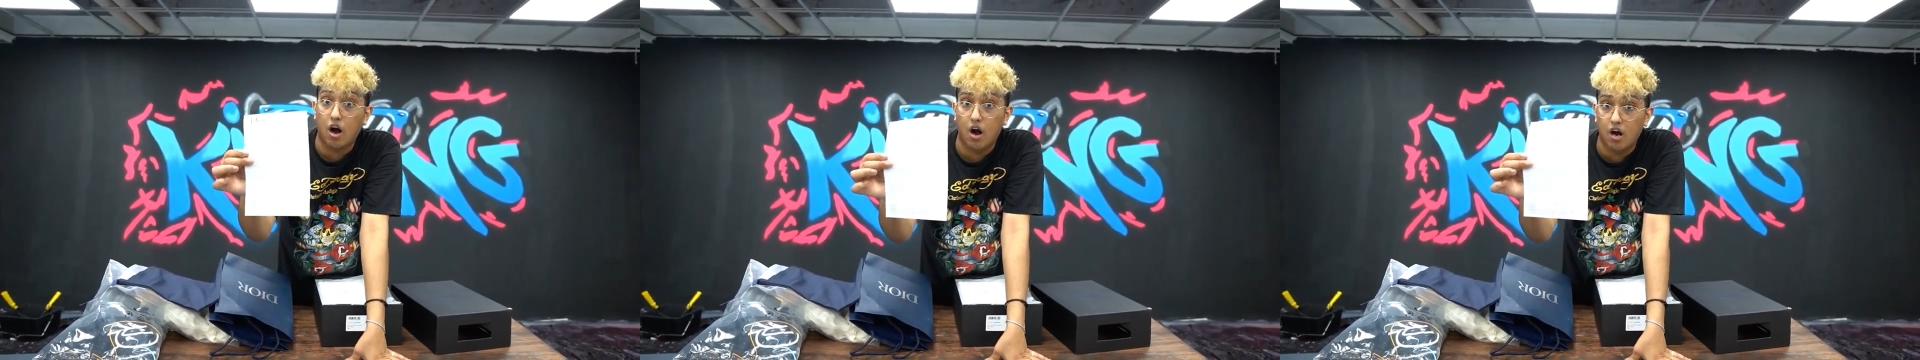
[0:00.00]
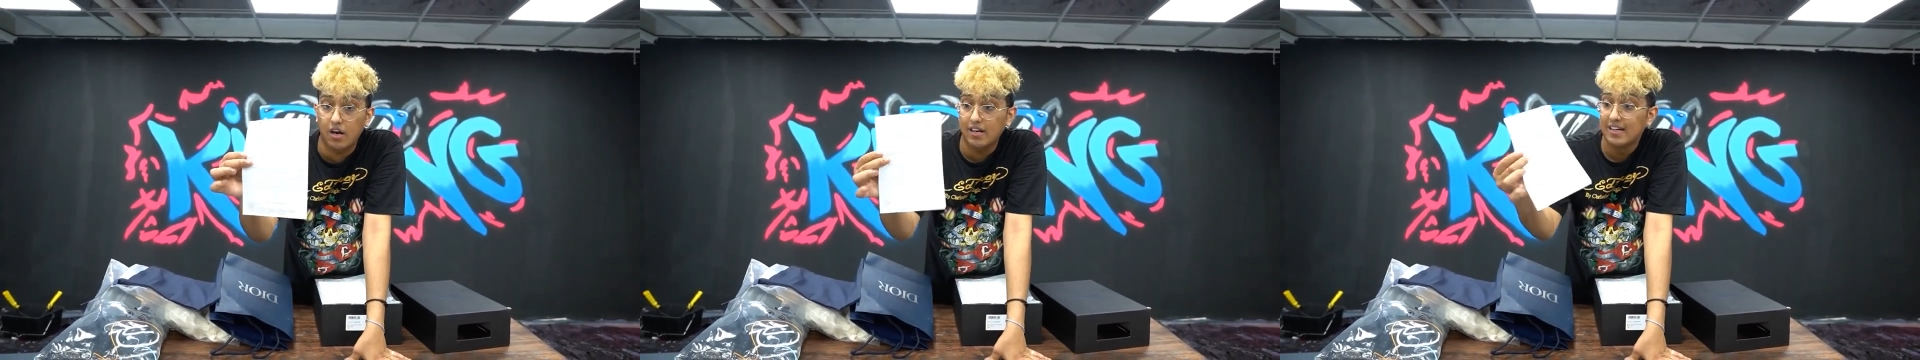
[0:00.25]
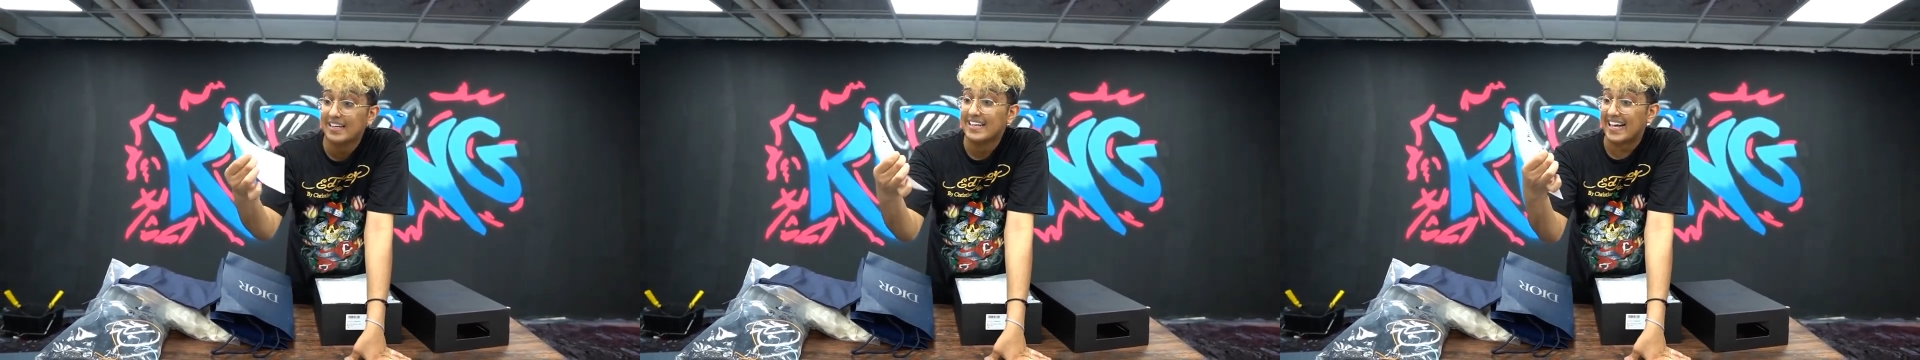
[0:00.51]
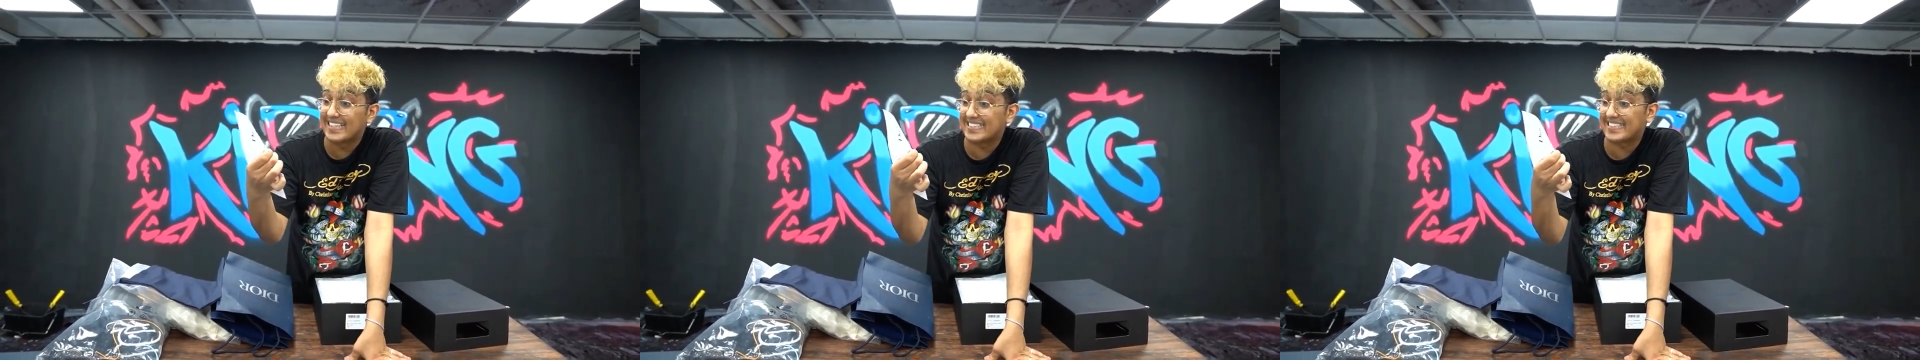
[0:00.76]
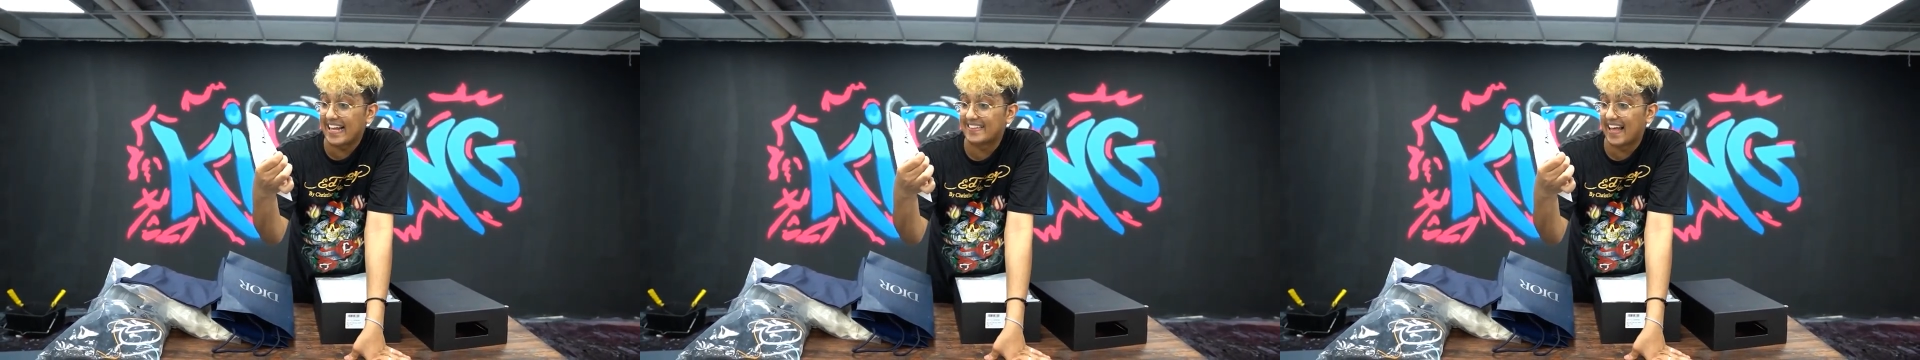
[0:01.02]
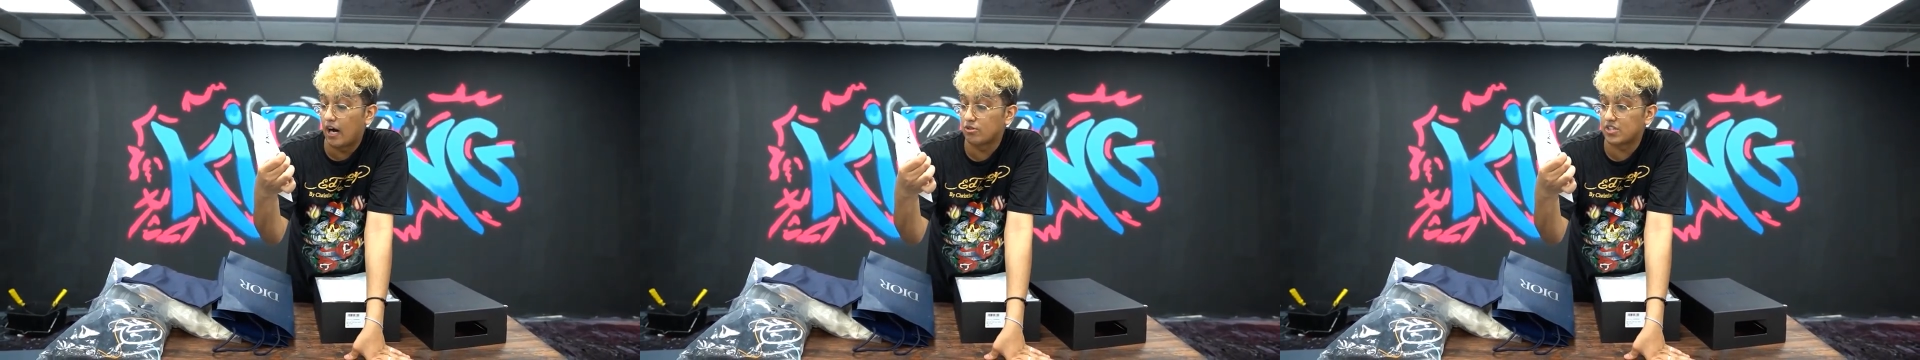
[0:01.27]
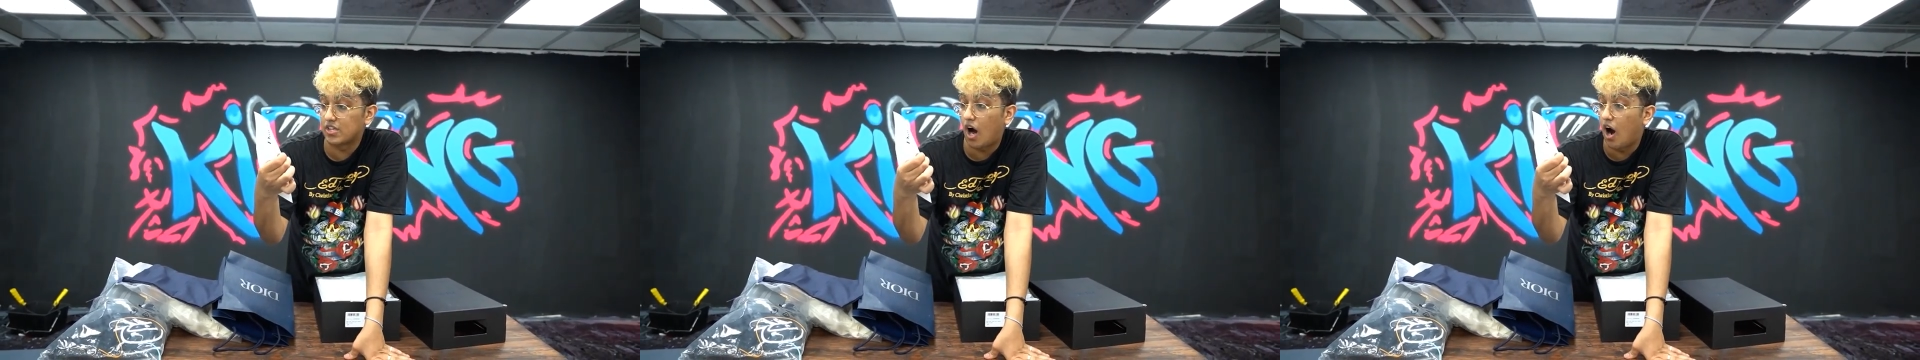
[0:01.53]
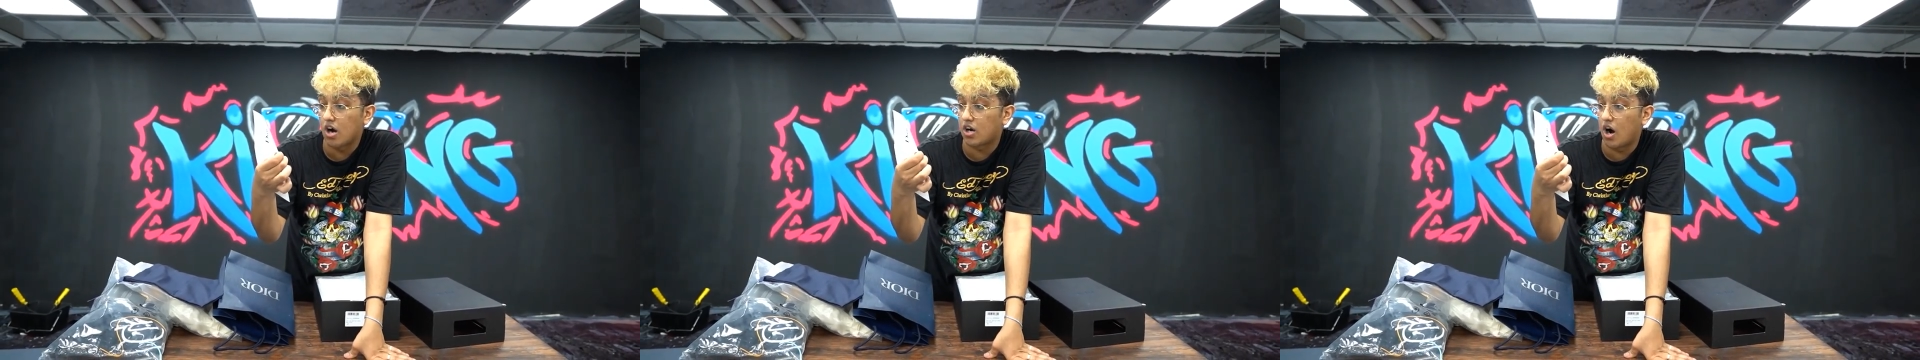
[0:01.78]
Kong. It's 10,000
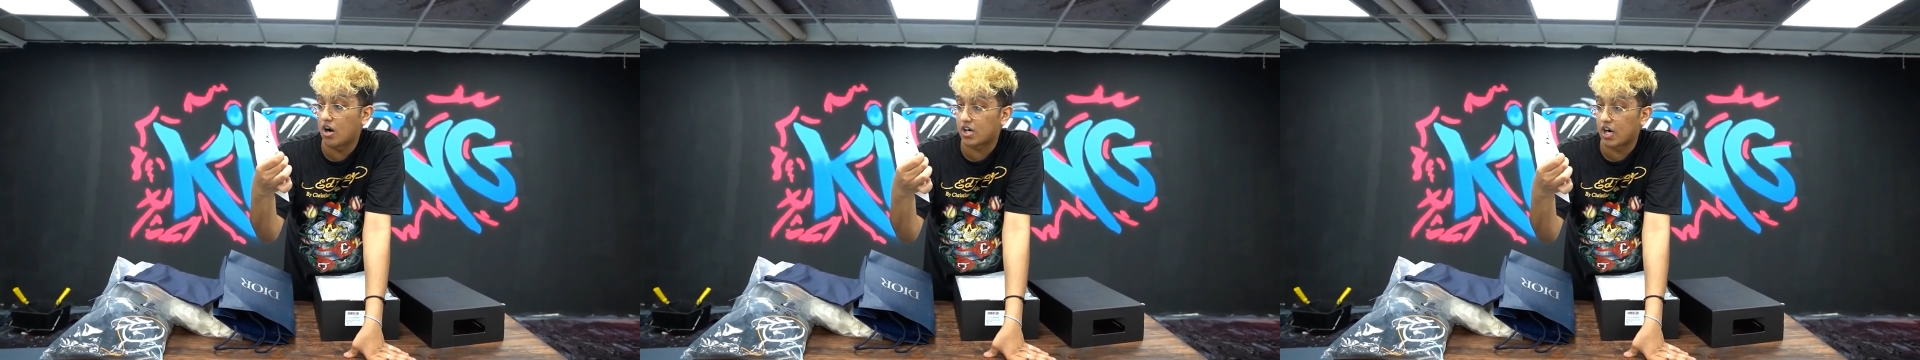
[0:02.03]
Hong Kong